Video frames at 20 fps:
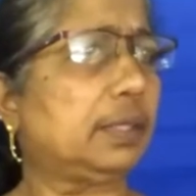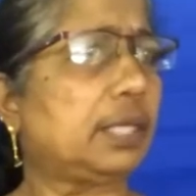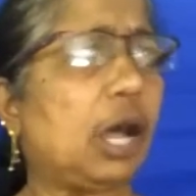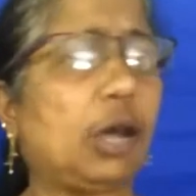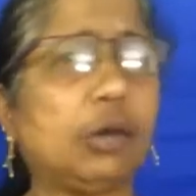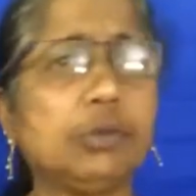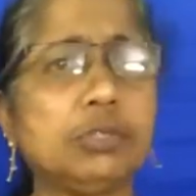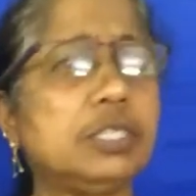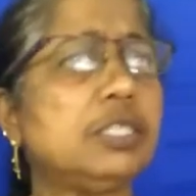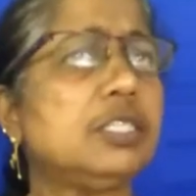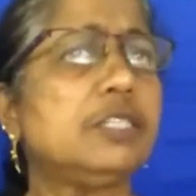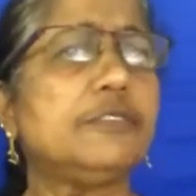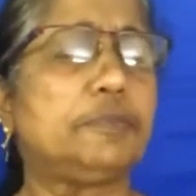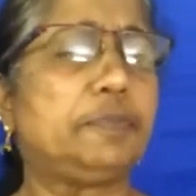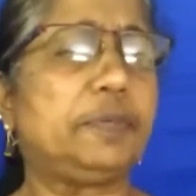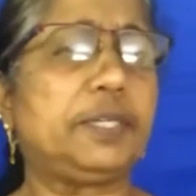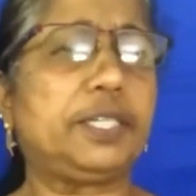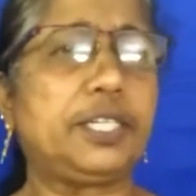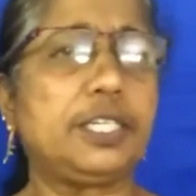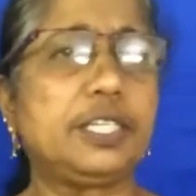thousands of
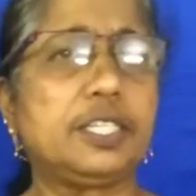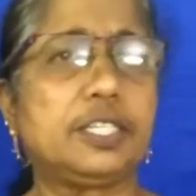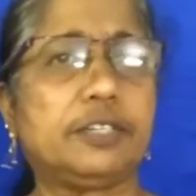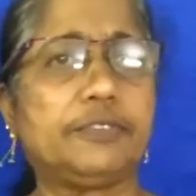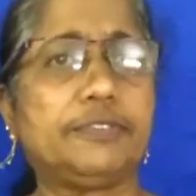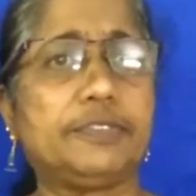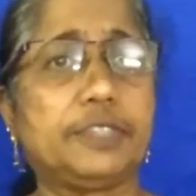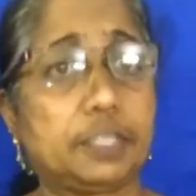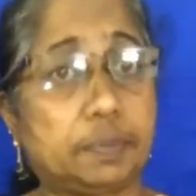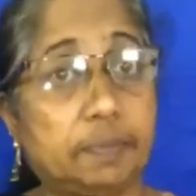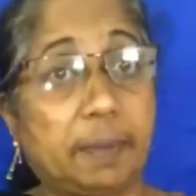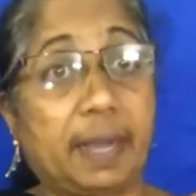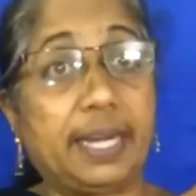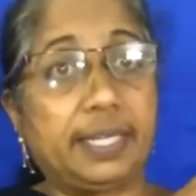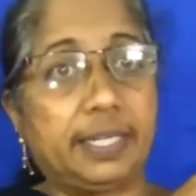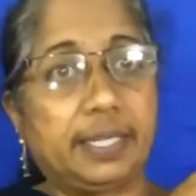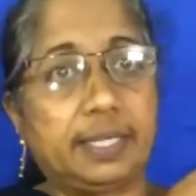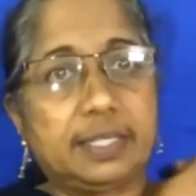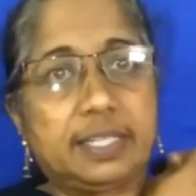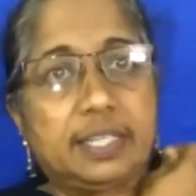species of
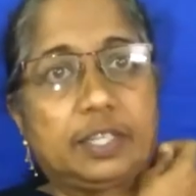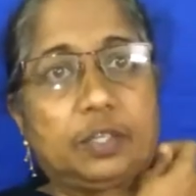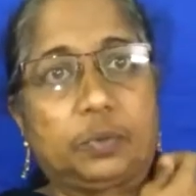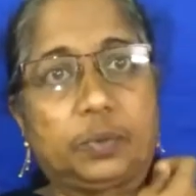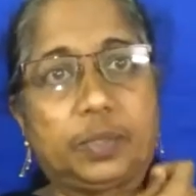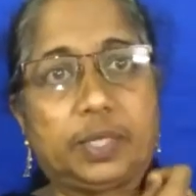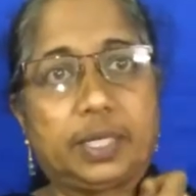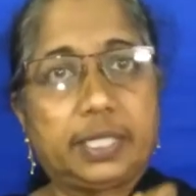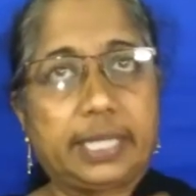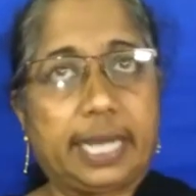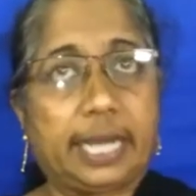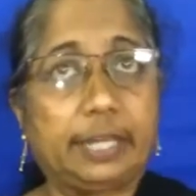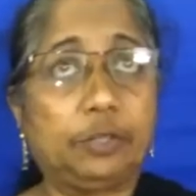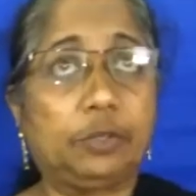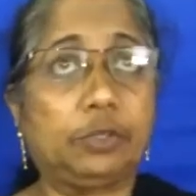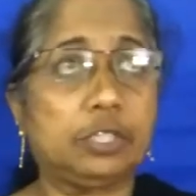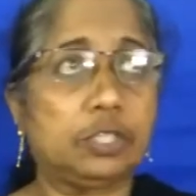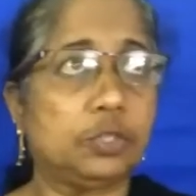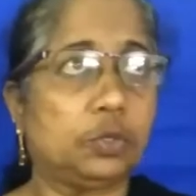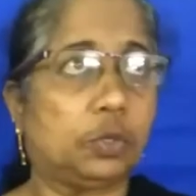spiders in the world, and
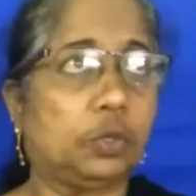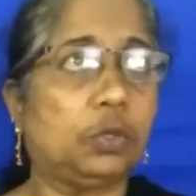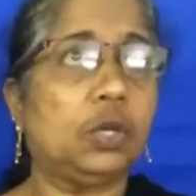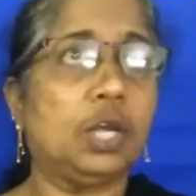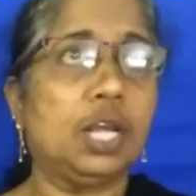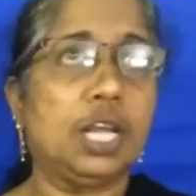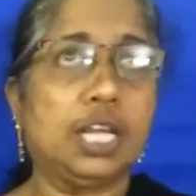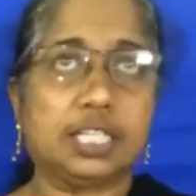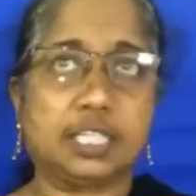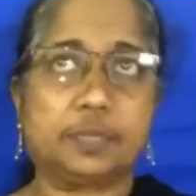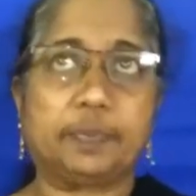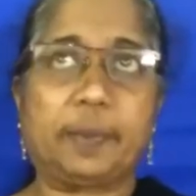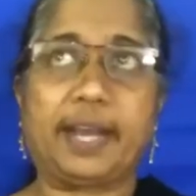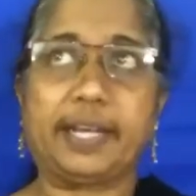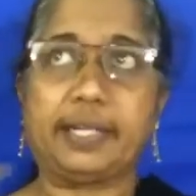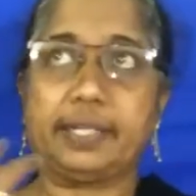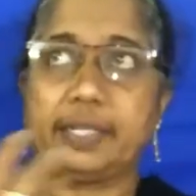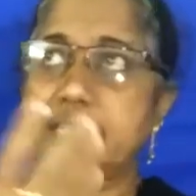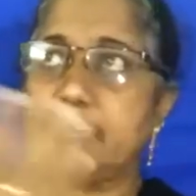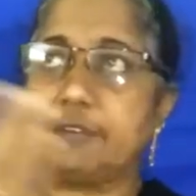you know
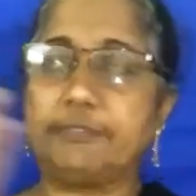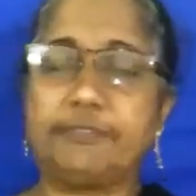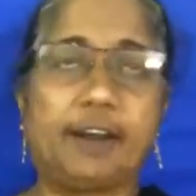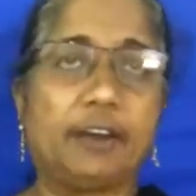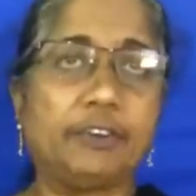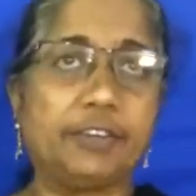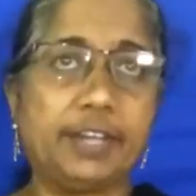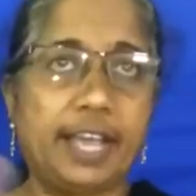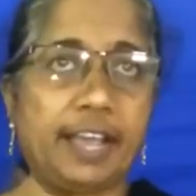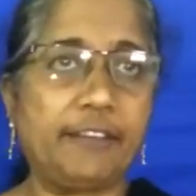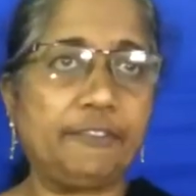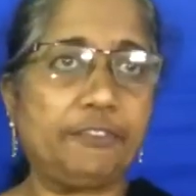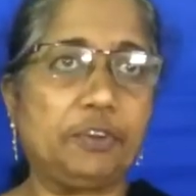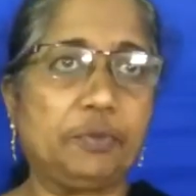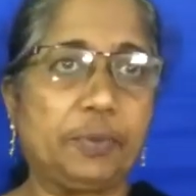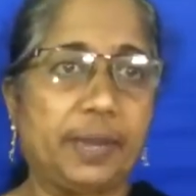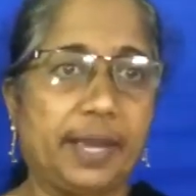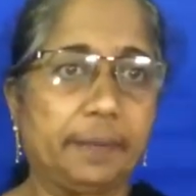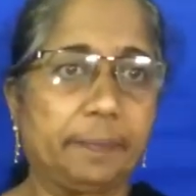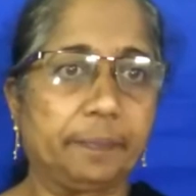spiders are found
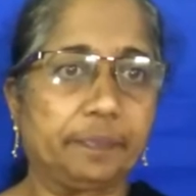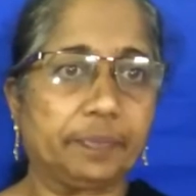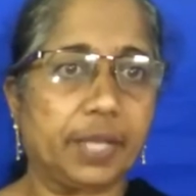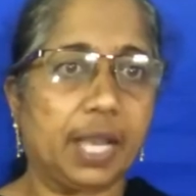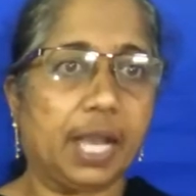everywhere.